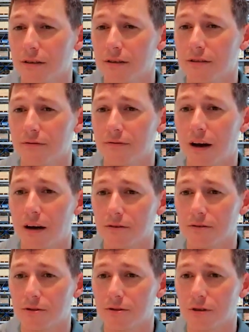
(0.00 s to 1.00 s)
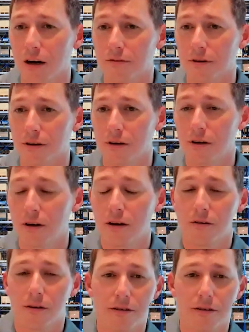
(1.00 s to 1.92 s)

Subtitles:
It's a value driver, right?